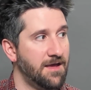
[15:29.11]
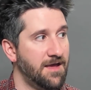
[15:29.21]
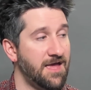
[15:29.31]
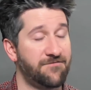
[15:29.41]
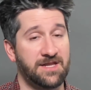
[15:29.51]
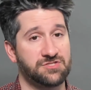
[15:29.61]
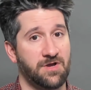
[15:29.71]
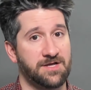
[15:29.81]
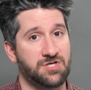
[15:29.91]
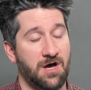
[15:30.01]
Hey, Fantasy
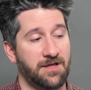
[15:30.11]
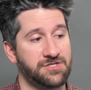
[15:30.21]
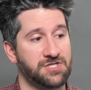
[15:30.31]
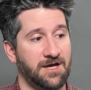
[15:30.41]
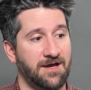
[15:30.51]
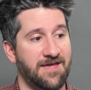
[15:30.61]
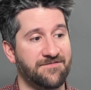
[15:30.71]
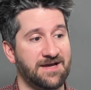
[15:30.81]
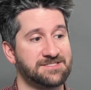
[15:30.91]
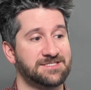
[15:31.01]
Grounds College. Uh, if
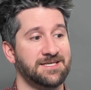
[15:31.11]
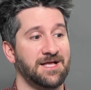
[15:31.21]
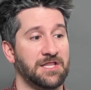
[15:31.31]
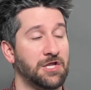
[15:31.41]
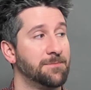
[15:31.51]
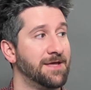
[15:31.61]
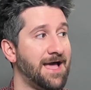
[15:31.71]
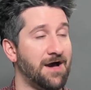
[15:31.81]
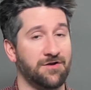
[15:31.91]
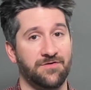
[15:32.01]
I see a little bit
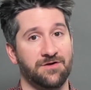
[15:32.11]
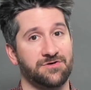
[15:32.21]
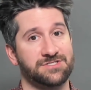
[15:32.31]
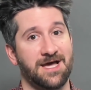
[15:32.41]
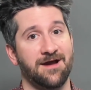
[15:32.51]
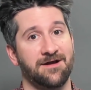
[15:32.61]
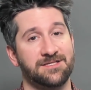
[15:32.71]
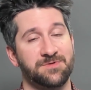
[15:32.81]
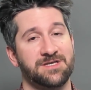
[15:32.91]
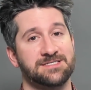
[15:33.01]
out of it or tired,
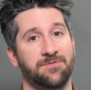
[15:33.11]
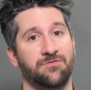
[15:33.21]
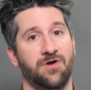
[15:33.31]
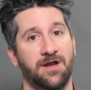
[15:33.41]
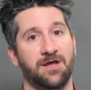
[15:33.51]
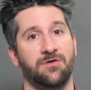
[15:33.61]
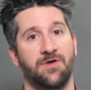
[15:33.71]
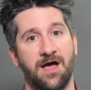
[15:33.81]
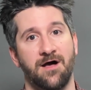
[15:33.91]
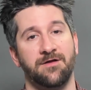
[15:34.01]
it's because I've been running
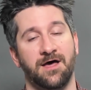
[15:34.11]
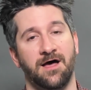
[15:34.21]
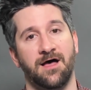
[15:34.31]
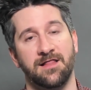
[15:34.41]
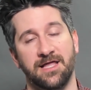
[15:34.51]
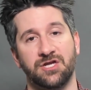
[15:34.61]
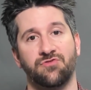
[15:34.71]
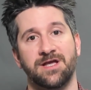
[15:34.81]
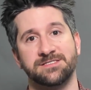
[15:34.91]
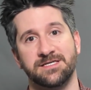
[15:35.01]
around uh, like
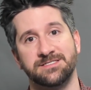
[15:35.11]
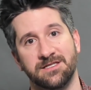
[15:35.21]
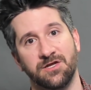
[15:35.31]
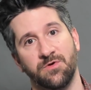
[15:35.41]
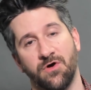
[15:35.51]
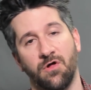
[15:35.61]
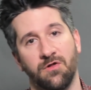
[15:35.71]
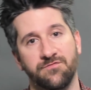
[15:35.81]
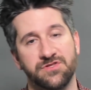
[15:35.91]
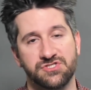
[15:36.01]
crazy dealing with all
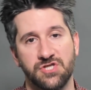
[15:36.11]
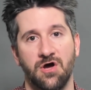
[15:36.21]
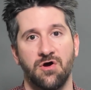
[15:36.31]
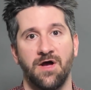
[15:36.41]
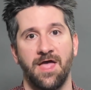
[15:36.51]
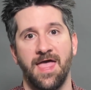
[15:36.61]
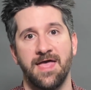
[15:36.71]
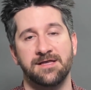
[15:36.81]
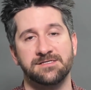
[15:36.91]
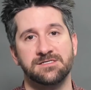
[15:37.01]
of the snow
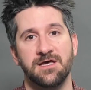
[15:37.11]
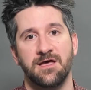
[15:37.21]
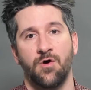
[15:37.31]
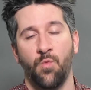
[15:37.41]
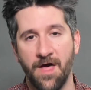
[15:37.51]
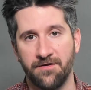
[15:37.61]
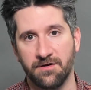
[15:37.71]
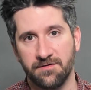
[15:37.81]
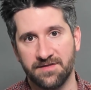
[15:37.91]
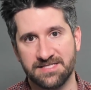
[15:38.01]
and
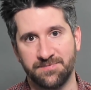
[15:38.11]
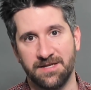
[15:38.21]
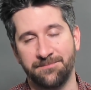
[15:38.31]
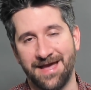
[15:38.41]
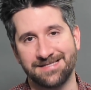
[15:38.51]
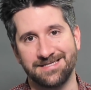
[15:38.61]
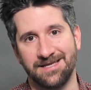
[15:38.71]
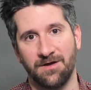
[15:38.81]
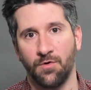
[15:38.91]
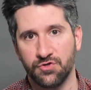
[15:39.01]
weather that's been
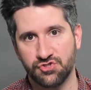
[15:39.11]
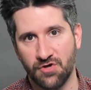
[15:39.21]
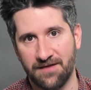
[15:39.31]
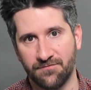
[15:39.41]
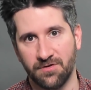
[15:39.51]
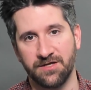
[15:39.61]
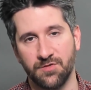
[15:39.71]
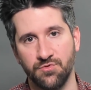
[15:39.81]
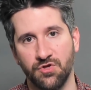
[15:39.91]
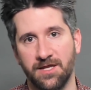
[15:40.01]
impacting travel and
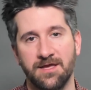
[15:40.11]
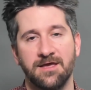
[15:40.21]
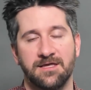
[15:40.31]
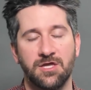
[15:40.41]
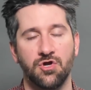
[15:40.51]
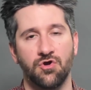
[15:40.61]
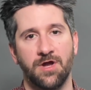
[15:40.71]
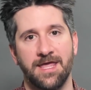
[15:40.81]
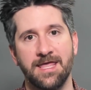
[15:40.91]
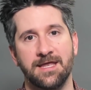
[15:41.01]
commuting
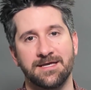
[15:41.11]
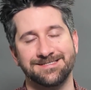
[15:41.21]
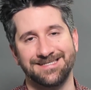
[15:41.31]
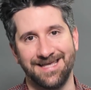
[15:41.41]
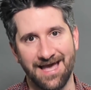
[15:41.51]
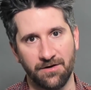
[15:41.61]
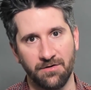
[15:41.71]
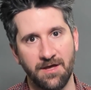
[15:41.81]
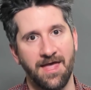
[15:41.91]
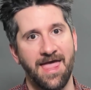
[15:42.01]
here in
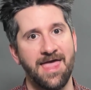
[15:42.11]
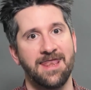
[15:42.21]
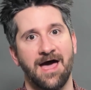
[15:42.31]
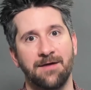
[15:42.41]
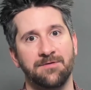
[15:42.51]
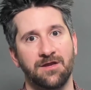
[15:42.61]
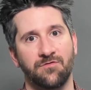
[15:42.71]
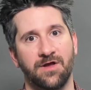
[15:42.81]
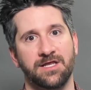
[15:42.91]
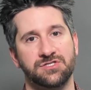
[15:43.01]
Seattle. And I'm getting
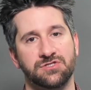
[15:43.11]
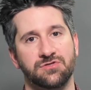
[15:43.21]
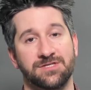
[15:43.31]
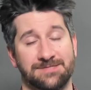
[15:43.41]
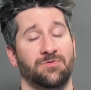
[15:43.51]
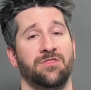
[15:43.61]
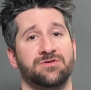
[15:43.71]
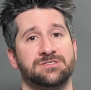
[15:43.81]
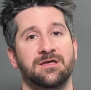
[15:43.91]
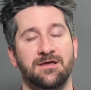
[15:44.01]
ready to, this is one of
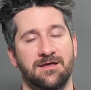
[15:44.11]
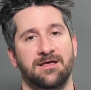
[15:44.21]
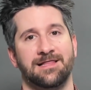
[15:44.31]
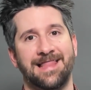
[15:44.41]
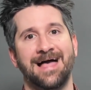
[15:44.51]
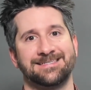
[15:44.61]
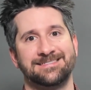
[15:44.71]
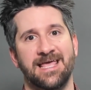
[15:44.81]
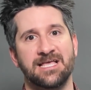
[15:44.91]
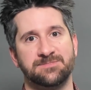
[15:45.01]
those last
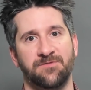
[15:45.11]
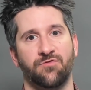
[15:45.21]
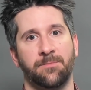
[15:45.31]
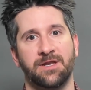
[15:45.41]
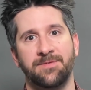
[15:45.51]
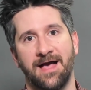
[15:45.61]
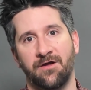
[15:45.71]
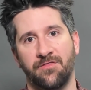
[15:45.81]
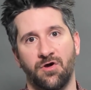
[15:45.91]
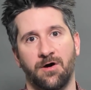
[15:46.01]
days before I'm going to be out
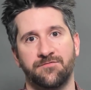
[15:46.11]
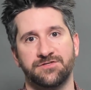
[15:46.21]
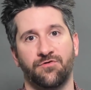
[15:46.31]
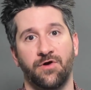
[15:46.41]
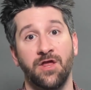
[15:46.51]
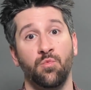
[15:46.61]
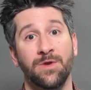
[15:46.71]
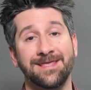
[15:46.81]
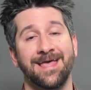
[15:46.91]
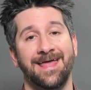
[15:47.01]
of the office for a
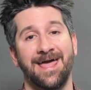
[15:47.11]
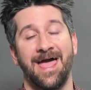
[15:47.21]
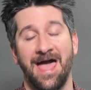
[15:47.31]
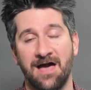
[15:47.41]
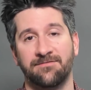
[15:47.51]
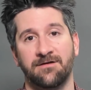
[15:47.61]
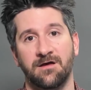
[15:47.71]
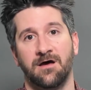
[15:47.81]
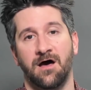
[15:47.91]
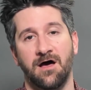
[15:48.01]
week and a half.
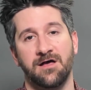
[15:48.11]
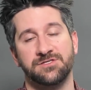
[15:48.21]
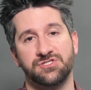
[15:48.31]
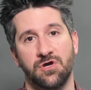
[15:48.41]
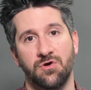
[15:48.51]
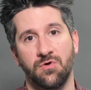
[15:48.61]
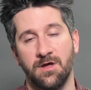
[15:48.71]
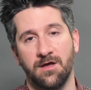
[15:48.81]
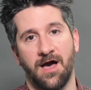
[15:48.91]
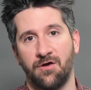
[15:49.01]
Uh, so
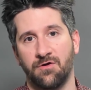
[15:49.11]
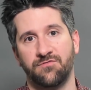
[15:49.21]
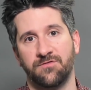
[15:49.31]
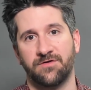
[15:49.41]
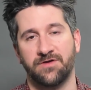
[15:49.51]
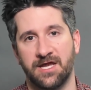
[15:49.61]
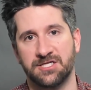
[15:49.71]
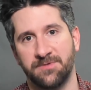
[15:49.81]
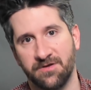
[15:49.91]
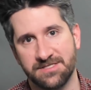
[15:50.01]
I don't know if you've ever
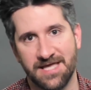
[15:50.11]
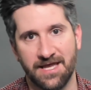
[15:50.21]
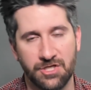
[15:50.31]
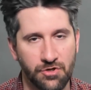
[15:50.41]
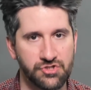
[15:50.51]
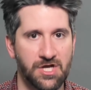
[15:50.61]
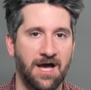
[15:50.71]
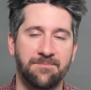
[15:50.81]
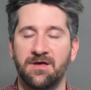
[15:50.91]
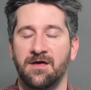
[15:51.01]
experienced that in your
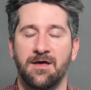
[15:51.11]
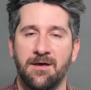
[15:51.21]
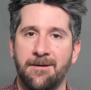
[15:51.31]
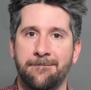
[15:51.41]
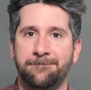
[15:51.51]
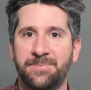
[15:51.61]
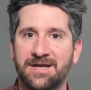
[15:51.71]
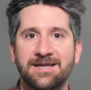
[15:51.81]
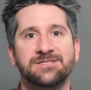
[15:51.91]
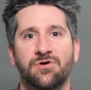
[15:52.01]
job but
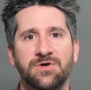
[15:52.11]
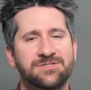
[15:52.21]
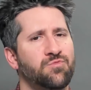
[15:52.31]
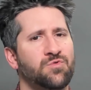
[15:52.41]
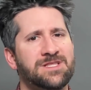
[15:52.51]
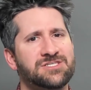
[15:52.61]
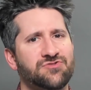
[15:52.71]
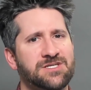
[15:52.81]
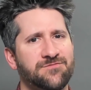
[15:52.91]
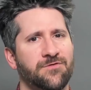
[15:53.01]
it is always really
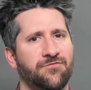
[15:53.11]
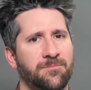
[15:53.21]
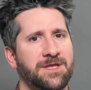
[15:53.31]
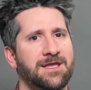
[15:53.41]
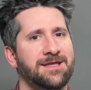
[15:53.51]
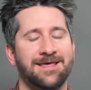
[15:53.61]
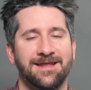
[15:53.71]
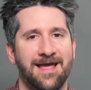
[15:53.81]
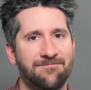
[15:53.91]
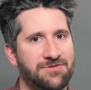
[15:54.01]
stressful for me
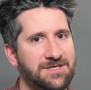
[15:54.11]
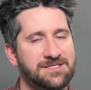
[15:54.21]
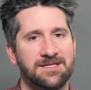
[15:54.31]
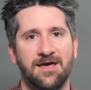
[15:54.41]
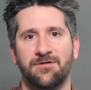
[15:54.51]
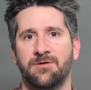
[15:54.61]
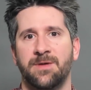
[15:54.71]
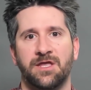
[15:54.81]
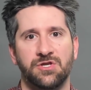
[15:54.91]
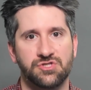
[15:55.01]
getting everything together,
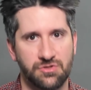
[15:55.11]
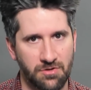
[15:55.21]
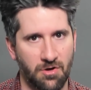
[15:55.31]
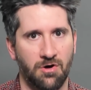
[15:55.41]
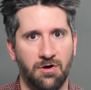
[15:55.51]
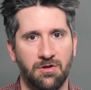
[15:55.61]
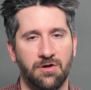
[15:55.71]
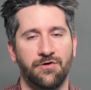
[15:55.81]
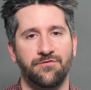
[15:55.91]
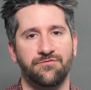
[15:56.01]
making sure all
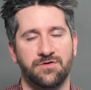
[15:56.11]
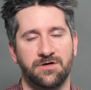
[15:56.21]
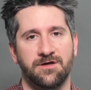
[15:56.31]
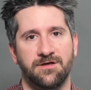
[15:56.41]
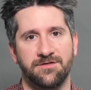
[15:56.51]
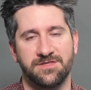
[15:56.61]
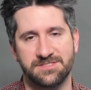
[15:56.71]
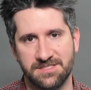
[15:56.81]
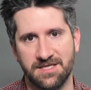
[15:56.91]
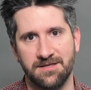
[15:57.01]
of uh, the
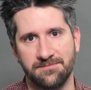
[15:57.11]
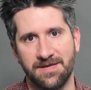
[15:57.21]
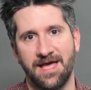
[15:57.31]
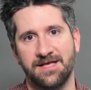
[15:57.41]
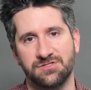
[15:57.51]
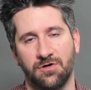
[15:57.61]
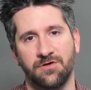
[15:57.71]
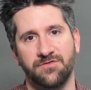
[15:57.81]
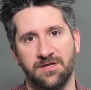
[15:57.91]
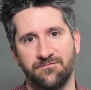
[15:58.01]
team has all
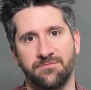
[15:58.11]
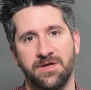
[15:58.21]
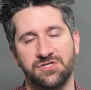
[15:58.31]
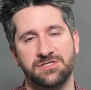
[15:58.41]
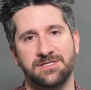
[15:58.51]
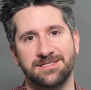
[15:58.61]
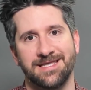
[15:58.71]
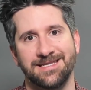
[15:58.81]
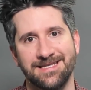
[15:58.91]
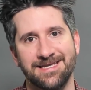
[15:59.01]
the information that
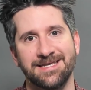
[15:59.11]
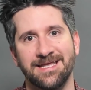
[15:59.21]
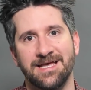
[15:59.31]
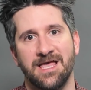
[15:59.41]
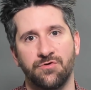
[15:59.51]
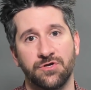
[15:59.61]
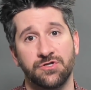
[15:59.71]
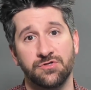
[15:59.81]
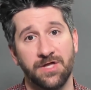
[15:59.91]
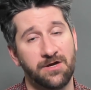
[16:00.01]
they need in order to
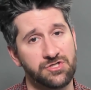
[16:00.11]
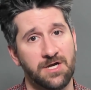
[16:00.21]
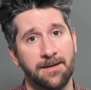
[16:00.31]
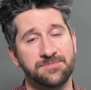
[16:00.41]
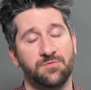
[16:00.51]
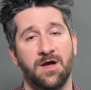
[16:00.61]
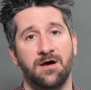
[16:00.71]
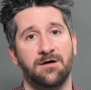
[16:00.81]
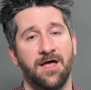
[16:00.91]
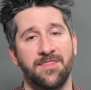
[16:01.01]
do their jobs
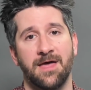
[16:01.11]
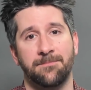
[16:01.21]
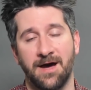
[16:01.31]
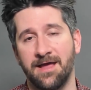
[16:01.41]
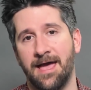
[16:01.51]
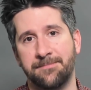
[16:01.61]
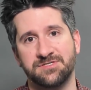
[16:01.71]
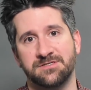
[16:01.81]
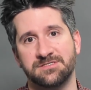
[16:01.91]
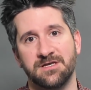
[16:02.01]
well, and that my
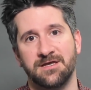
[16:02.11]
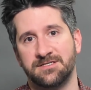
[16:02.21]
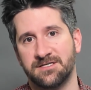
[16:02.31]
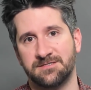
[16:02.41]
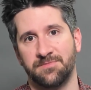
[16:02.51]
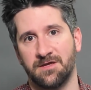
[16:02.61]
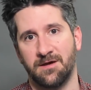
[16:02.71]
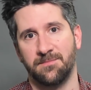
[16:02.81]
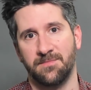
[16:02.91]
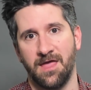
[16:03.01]
absence doesn't
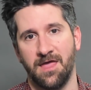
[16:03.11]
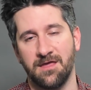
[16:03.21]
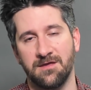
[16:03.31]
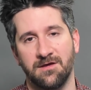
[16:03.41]
become a